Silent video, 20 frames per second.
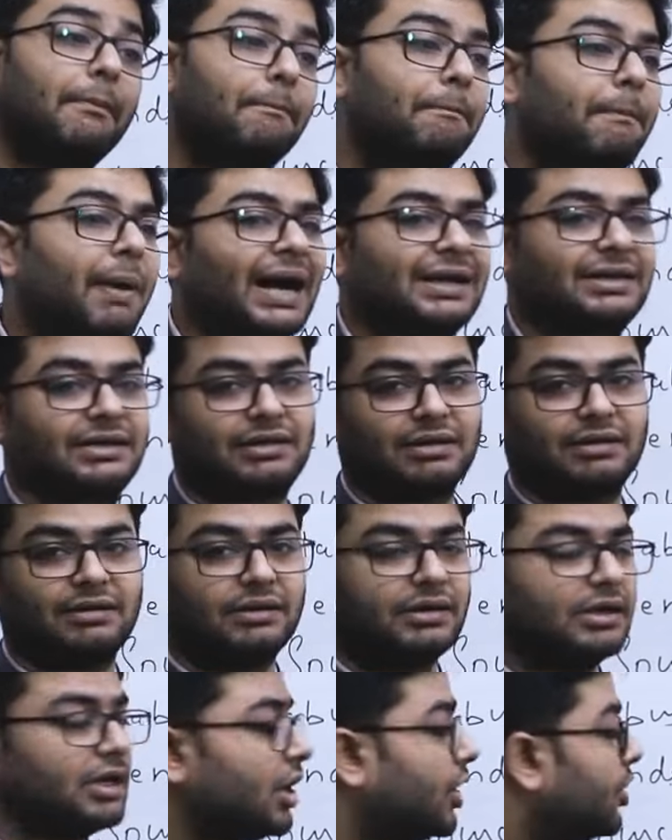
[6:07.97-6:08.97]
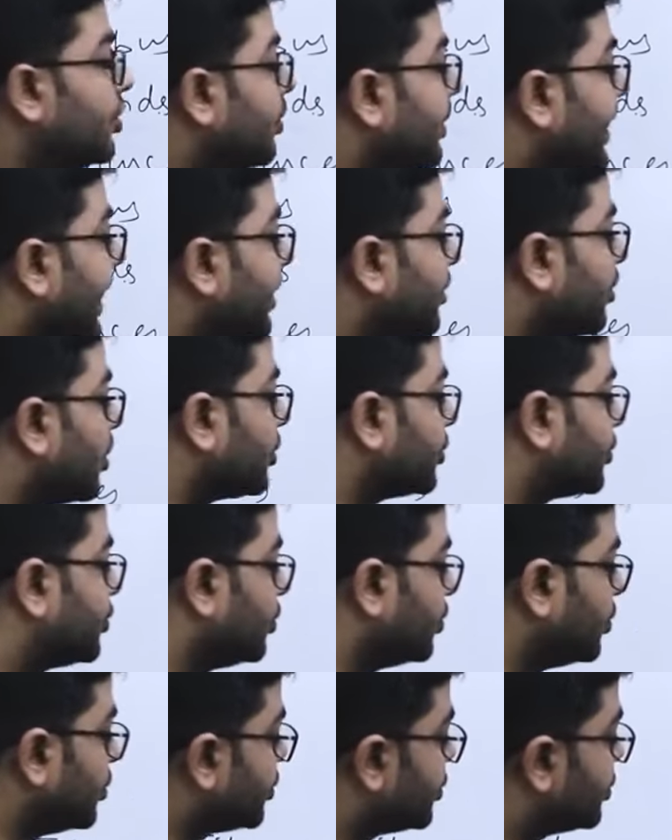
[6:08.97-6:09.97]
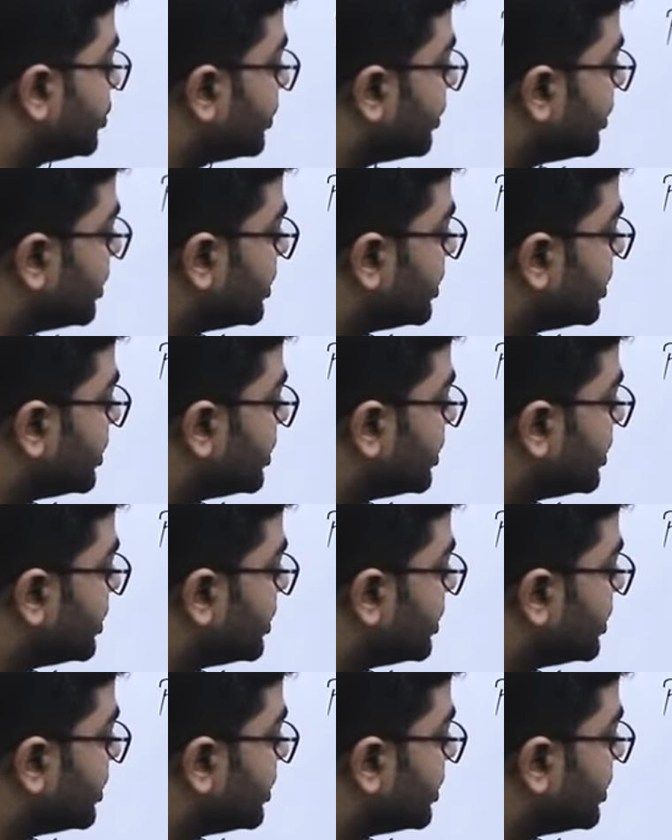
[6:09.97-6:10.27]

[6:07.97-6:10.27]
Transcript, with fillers: but you cannot choose